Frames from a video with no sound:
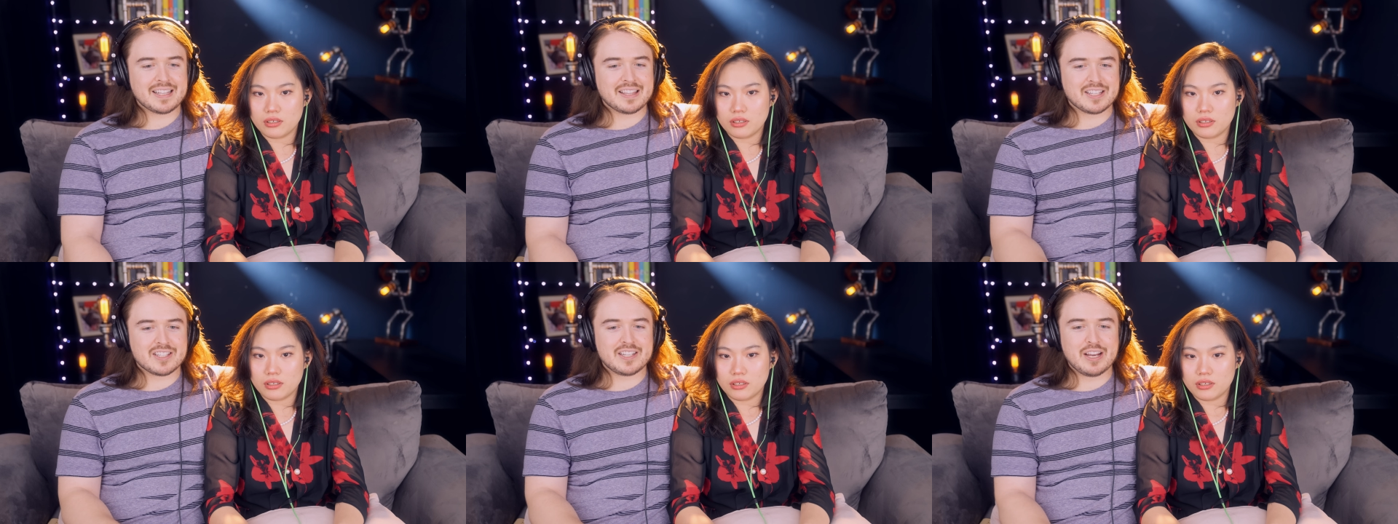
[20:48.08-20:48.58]
Speaker 1: like
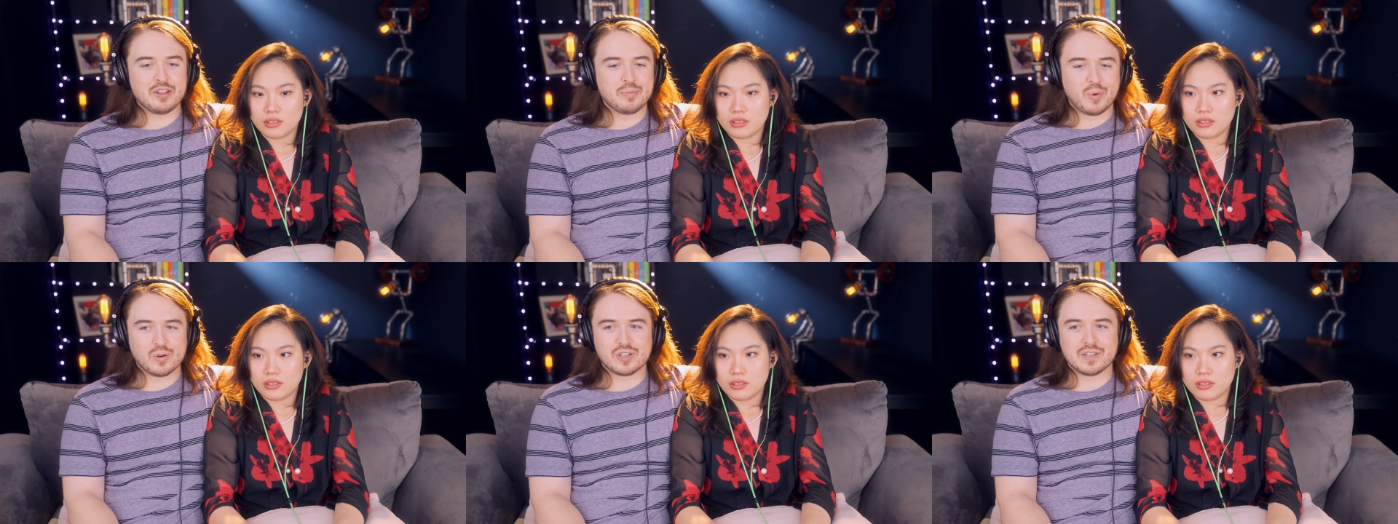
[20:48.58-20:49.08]
the stealth
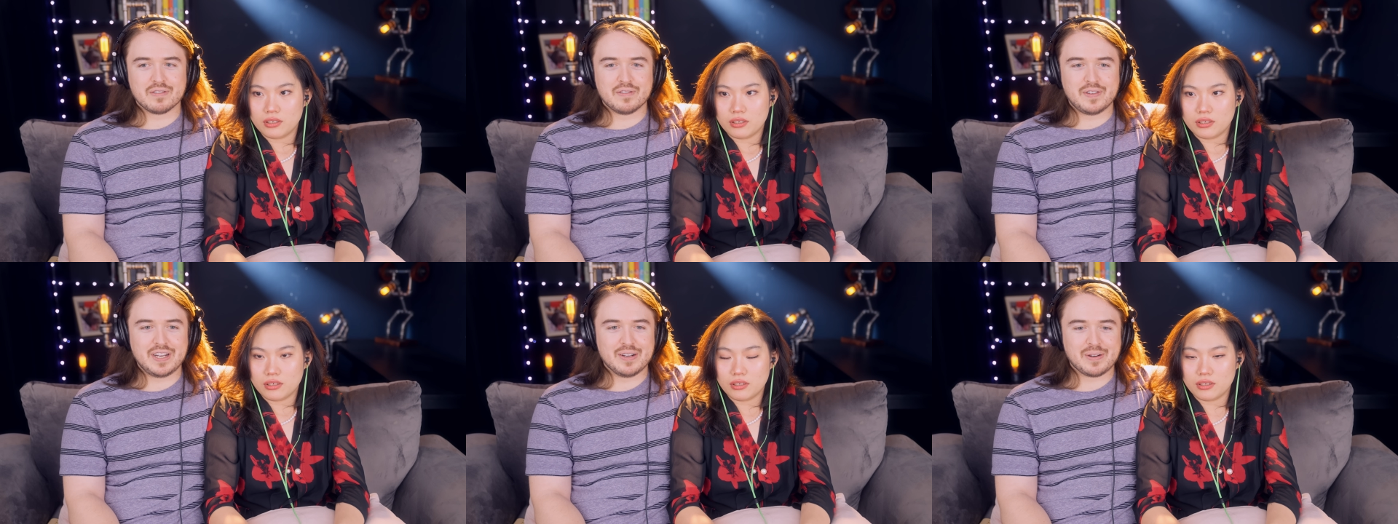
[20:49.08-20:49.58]
portion of a
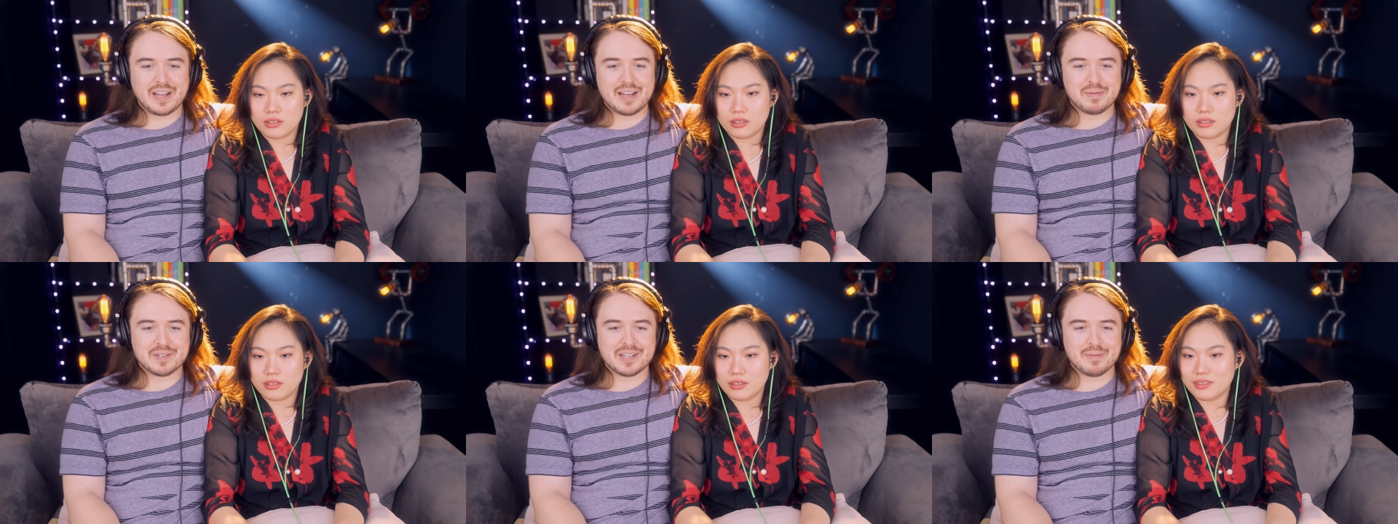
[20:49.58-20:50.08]
video
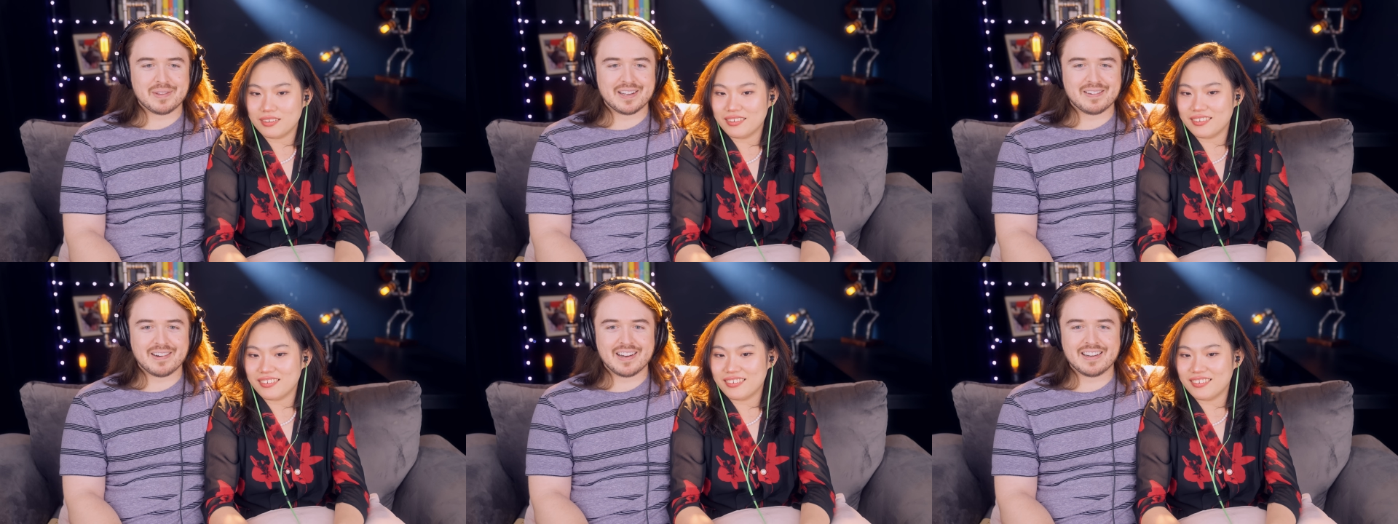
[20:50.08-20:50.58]
game or
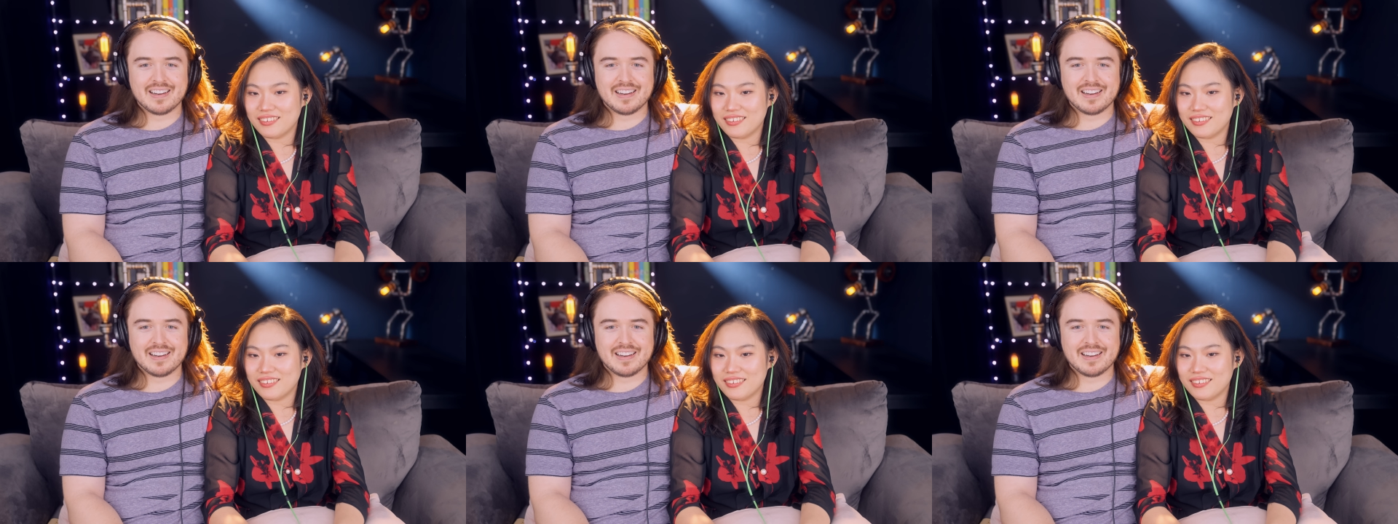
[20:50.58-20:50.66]
something, right?